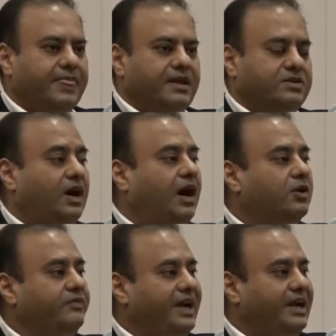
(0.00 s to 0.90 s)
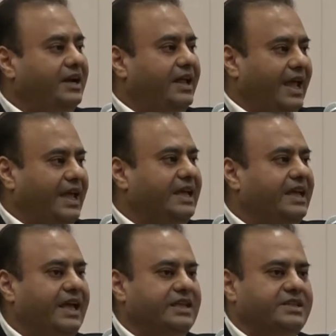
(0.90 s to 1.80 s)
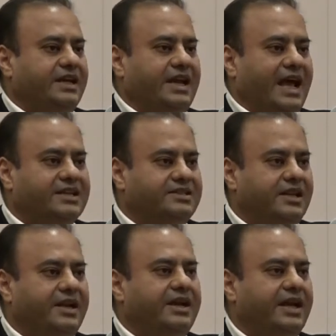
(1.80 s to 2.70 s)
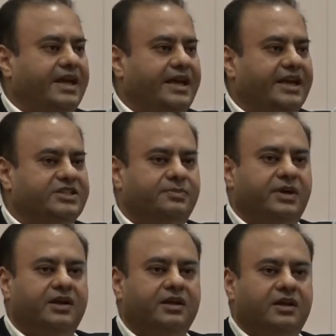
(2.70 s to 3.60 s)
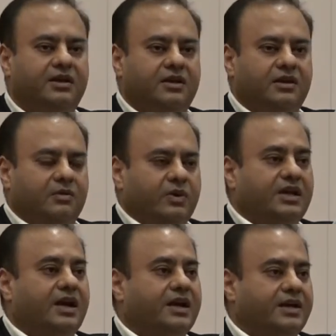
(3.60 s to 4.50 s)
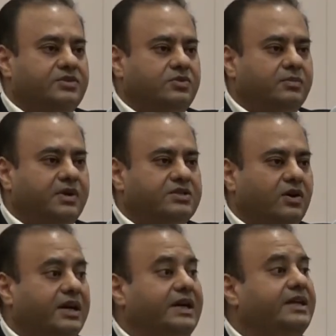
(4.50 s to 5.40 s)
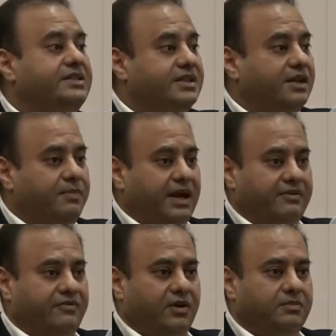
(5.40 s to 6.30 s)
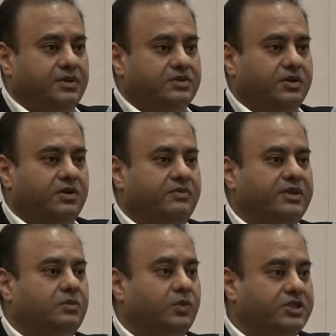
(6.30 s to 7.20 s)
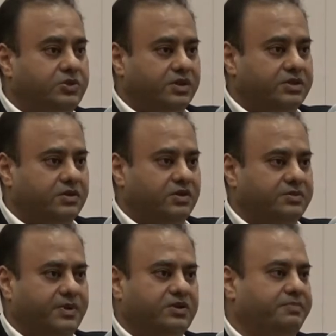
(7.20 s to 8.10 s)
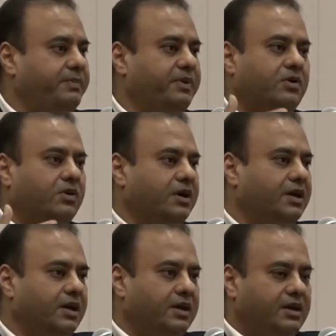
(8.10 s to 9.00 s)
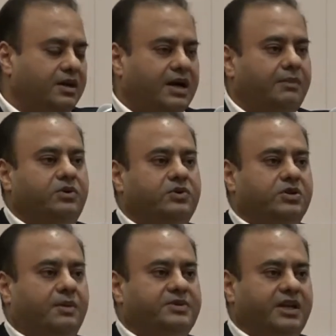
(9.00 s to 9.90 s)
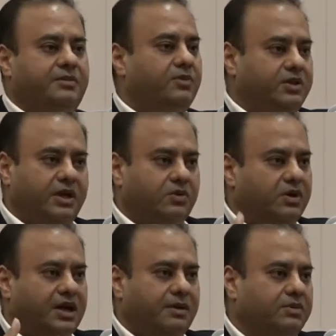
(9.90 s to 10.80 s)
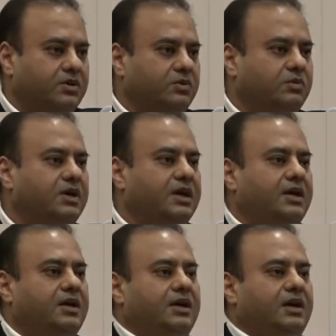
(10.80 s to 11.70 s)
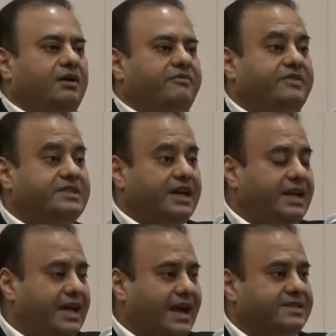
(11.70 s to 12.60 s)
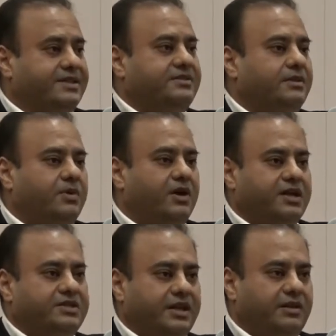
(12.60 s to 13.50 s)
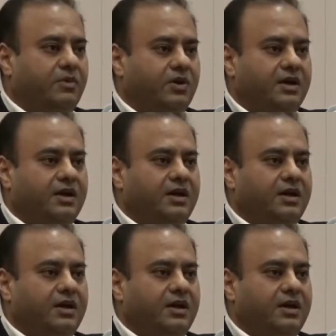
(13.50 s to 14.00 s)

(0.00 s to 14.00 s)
So how do we engage and accelerate our engagement with our consumers on a digital platform? So, you know, with virtual stores, because people couldn't come to shops anymore, they couldn't come to physically access the products anymore.